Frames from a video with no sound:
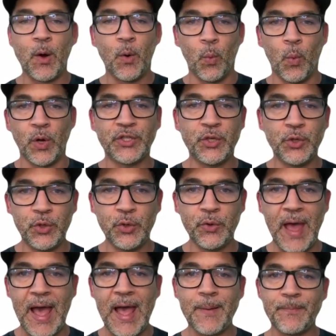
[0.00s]
Once you do
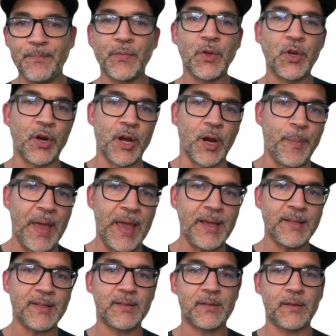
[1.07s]
that, you're going to
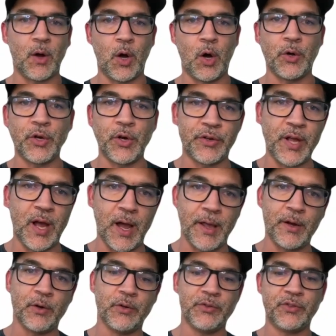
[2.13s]
paste all your
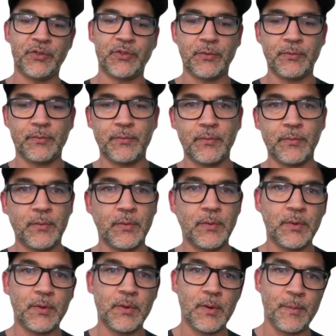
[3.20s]
titles
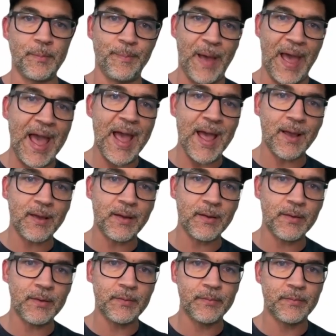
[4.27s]
back.
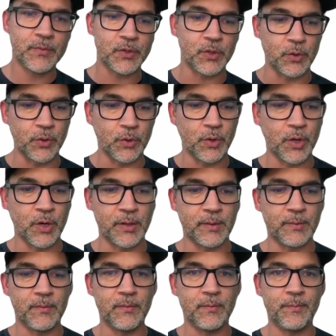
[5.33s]
So you're going to
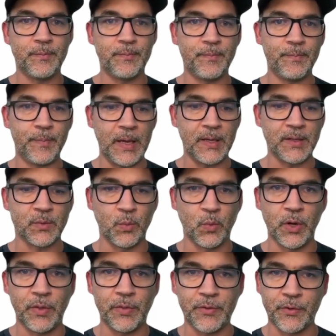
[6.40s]
paste
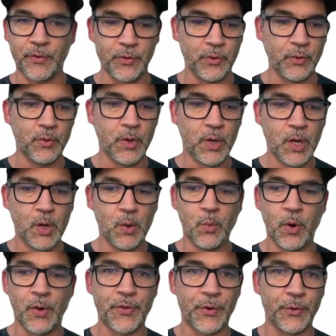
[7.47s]
1 through
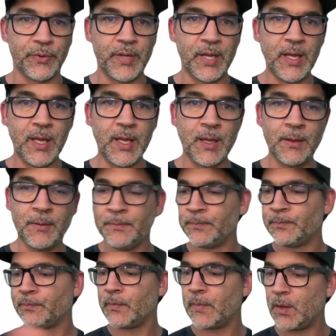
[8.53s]
10,
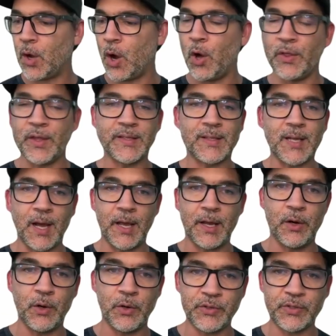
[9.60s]
all these
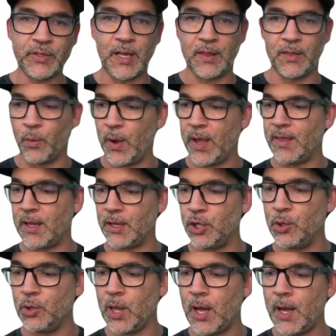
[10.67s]
titles in the way that
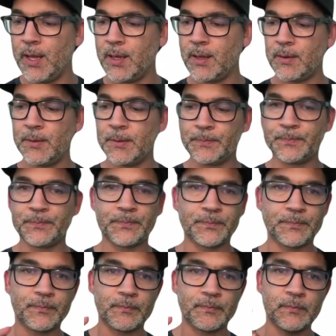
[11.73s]
you like.
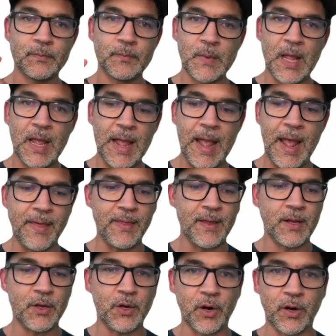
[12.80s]
And
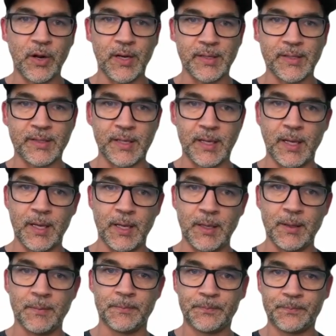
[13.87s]
then you're going to
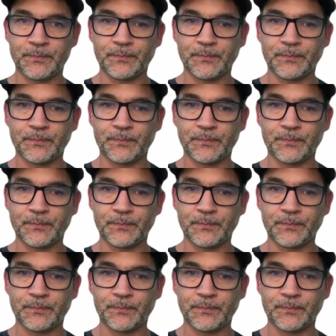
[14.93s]
say